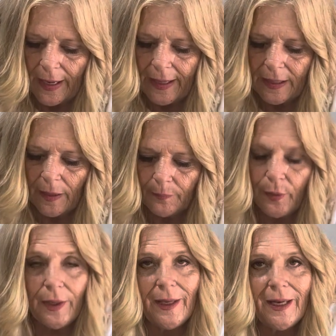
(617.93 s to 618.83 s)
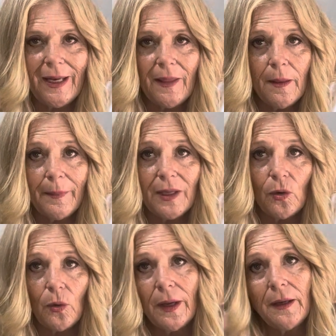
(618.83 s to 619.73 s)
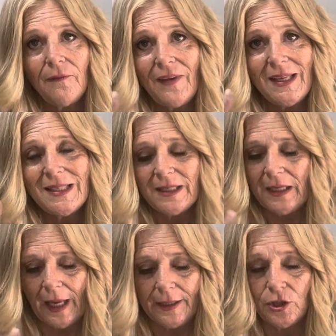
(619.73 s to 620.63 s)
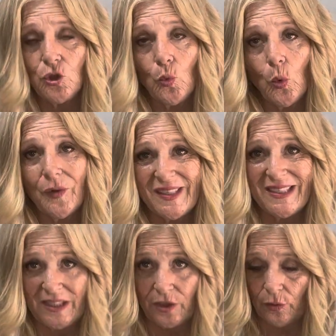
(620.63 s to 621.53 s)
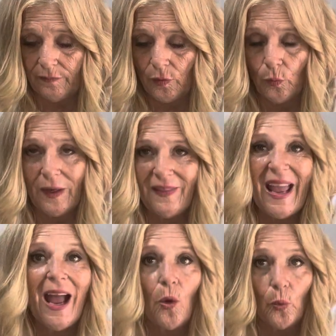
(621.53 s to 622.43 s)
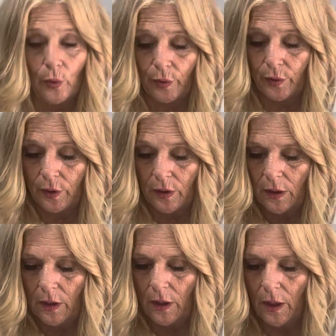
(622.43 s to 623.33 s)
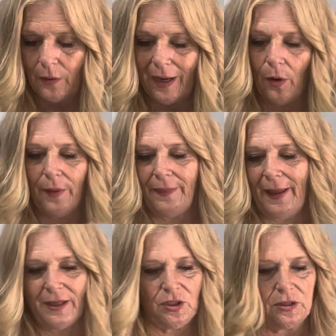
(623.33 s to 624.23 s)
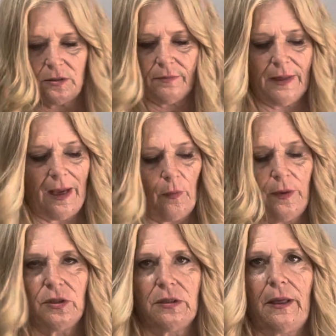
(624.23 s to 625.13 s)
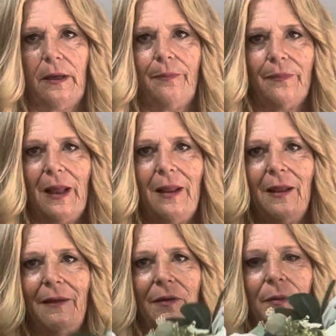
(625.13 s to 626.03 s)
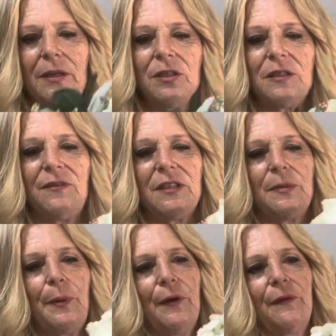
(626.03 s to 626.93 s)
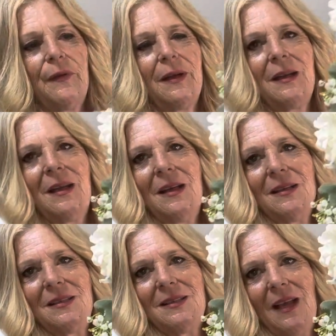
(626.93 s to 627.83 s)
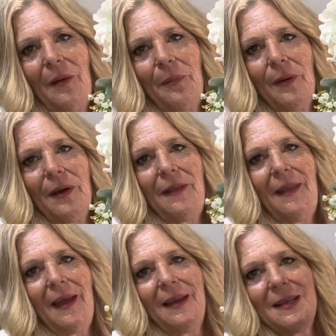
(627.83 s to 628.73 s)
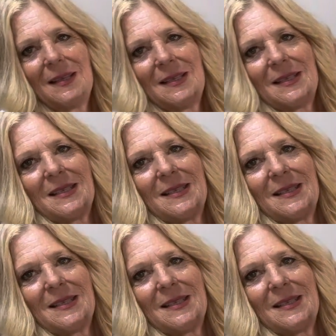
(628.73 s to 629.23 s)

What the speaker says: And I'm putting it in the middle and it facing kind of toward the center of the wreath outward. Okay, oh, and that one just like, I love it when it just fits perfect. You see how pretty that is?